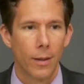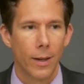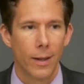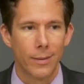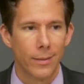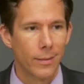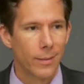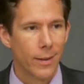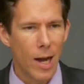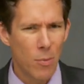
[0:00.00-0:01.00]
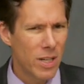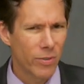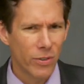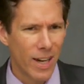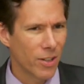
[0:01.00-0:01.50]
And how many of
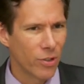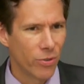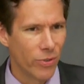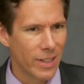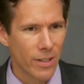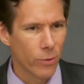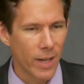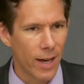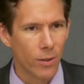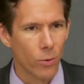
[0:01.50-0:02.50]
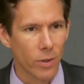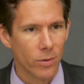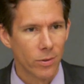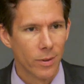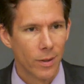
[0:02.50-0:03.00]
us actually fit into those categories?
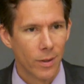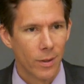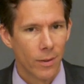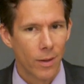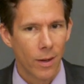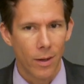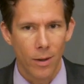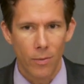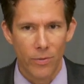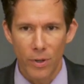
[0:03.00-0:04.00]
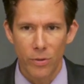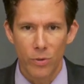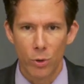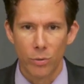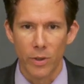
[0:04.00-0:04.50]
Uh, very
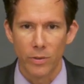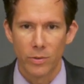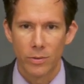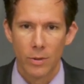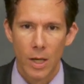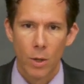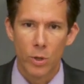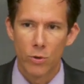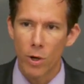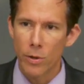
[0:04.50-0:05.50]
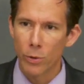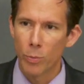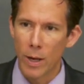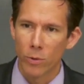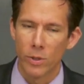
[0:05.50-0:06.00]
few of us. When you draw those
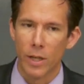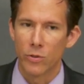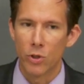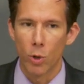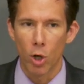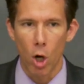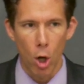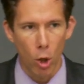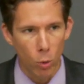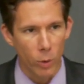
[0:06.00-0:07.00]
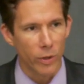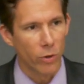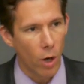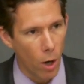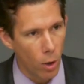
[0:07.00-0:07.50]
boundary lines, you are always,
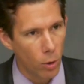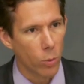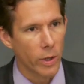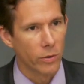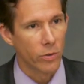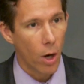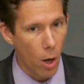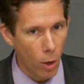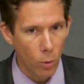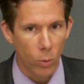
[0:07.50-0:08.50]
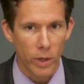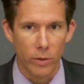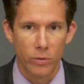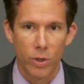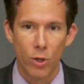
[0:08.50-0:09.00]
always,
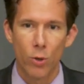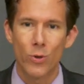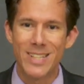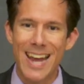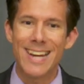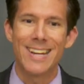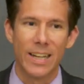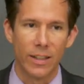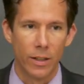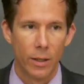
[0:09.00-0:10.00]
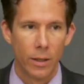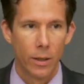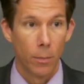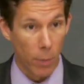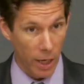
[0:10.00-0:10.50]
always creating
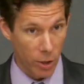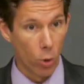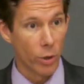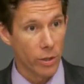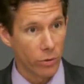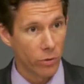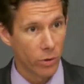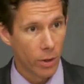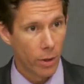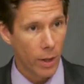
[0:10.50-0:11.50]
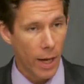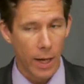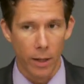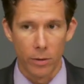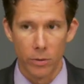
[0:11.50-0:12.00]
minorities
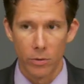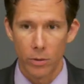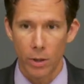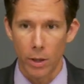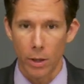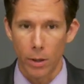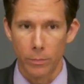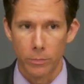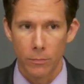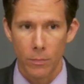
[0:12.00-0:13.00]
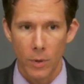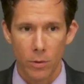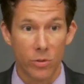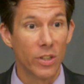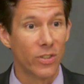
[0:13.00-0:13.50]
and dissidence uh,
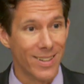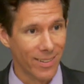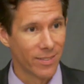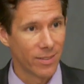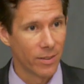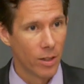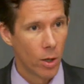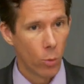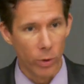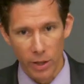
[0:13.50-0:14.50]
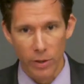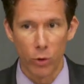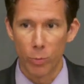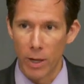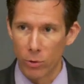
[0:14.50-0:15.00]
dissidents within
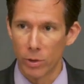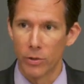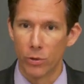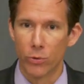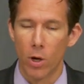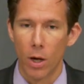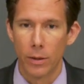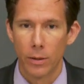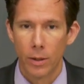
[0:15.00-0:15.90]
those boundary lines you've drawn.